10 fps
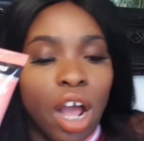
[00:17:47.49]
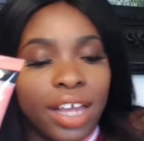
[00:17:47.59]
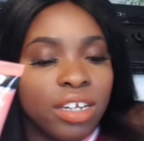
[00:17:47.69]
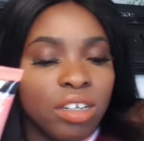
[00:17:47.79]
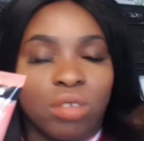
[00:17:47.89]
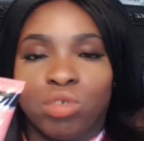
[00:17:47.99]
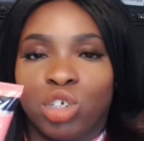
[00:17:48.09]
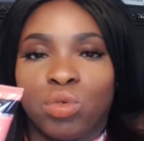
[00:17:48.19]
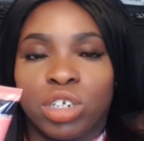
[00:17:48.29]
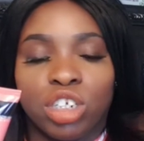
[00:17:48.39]
I didn't know
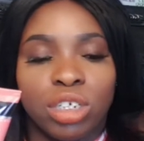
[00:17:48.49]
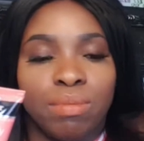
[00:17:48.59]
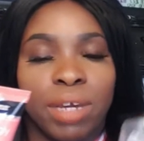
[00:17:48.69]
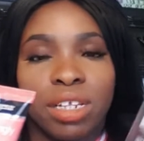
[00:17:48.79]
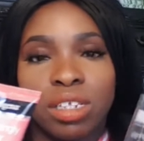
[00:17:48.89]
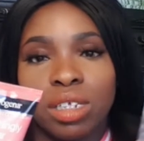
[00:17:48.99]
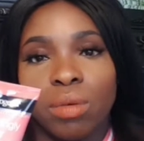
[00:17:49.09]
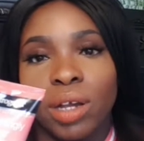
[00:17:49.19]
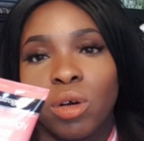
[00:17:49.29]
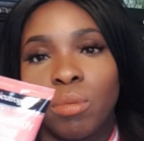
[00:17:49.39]
which one she meant,
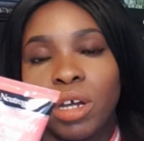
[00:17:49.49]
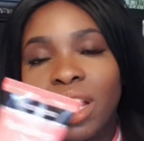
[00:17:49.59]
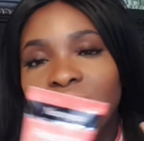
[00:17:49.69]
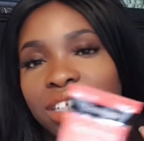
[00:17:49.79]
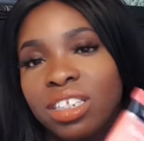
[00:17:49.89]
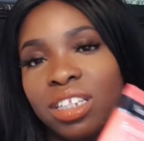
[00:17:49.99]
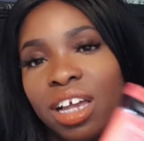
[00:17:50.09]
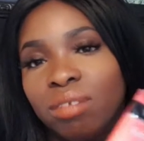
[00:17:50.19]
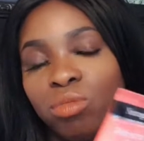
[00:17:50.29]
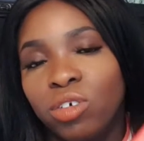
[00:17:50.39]
so I got both. Like, this is
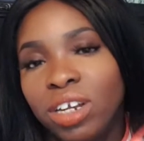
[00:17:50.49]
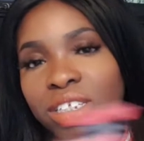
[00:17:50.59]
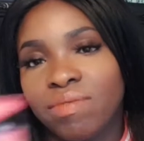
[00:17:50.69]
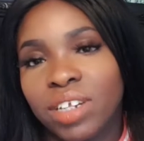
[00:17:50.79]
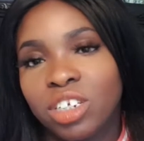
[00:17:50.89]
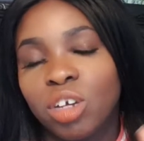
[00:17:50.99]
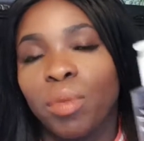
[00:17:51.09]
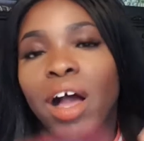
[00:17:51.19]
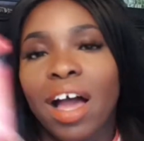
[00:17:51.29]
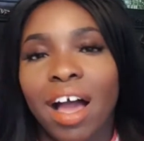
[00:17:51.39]
like more or less finished,
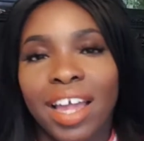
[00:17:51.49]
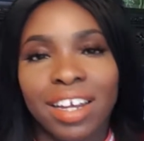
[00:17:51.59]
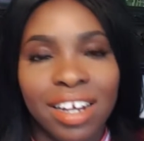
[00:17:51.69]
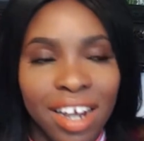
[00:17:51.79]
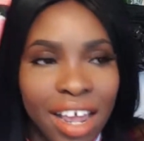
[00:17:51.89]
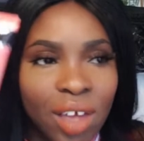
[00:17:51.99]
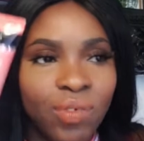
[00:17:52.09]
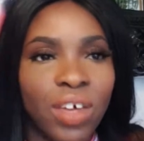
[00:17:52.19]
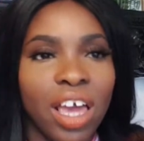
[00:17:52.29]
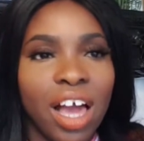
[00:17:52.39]
but I
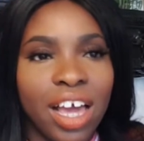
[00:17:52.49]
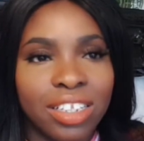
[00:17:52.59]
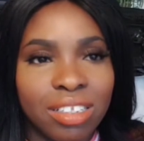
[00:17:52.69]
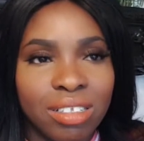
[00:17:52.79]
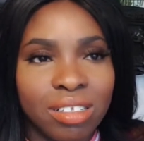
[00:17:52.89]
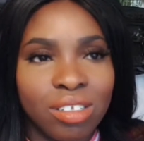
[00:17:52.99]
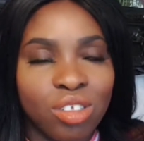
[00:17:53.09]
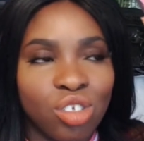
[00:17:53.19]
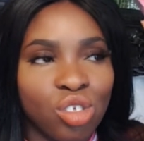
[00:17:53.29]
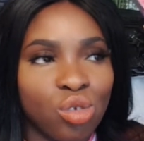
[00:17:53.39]
live and
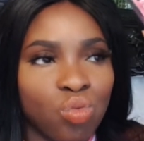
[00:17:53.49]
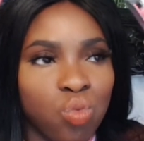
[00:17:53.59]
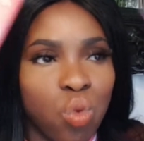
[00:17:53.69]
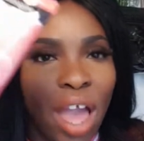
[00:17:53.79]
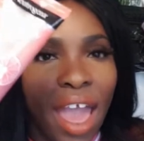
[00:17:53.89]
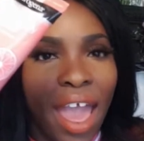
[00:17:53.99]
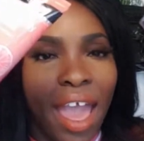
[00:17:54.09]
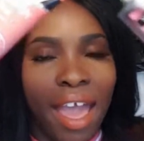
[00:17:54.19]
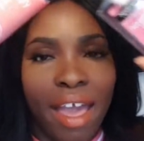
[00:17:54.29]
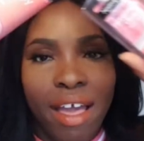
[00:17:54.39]

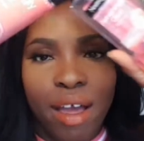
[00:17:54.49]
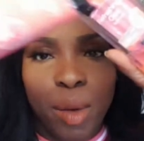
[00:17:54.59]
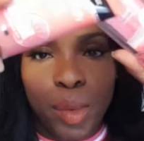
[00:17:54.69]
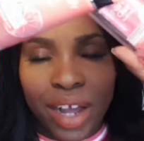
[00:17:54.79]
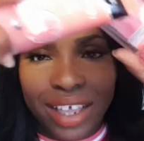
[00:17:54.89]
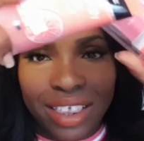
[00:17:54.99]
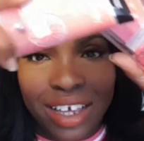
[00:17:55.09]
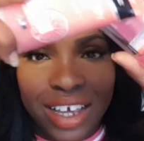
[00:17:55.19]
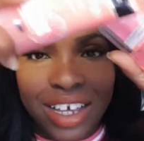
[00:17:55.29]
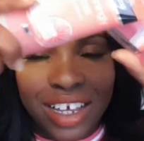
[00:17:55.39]
swear by
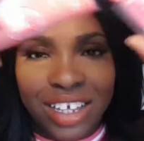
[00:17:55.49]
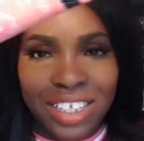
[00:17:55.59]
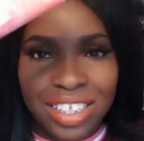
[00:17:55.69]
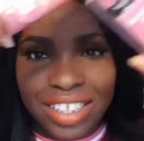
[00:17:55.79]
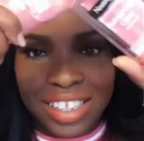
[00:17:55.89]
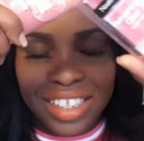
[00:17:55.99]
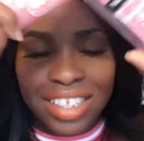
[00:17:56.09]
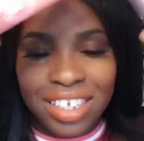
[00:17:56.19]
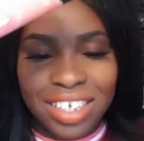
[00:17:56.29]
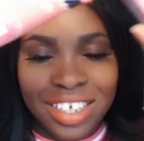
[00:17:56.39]
these.
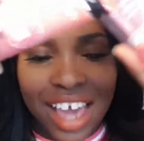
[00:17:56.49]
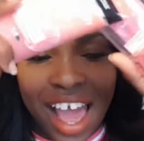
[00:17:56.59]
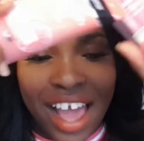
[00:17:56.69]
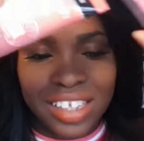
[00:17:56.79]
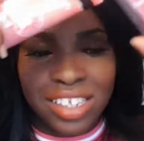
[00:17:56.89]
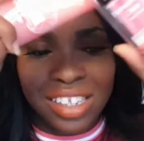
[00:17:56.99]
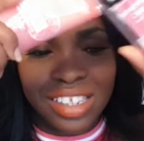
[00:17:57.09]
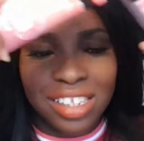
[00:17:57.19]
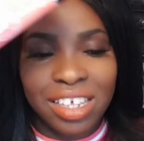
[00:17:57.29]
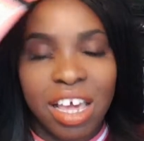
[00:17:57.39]
Yes.
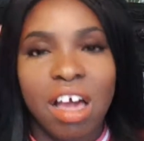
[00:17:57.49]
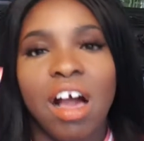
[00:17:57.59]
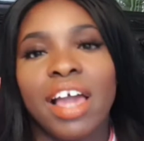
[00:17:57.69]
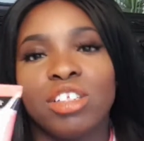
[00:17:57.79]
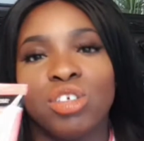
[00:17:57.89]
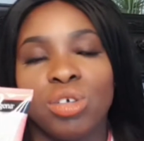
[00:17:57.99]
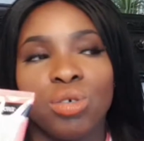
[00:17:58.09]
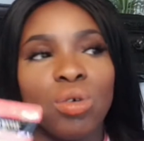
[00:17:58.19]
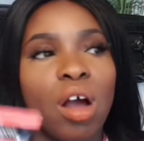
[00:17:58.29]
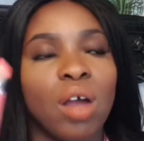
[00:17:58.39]
I
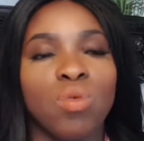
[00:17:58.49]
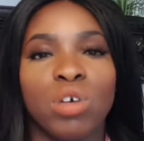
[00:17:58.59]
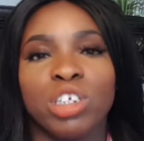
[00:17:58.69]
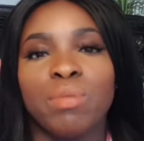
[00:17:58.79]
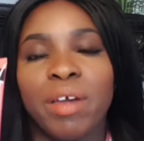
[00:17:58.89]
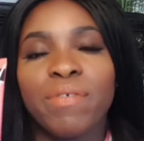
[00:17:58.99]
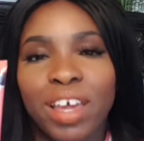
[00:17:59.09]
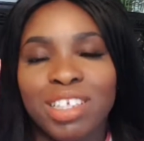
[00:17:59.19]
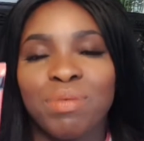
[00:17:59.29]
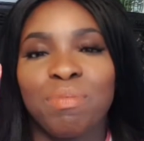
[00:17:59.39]
do. I wash my
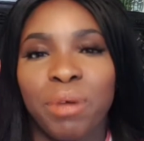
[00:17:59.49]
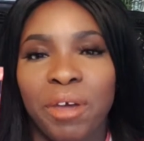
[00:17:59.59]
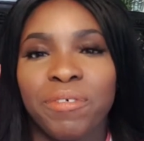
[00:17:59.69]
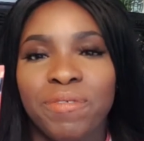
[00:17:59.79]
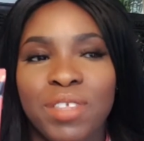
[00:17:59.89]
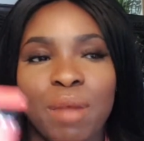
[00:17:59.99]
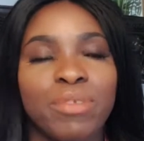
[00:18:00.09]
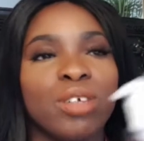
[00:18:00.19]
face with both of them.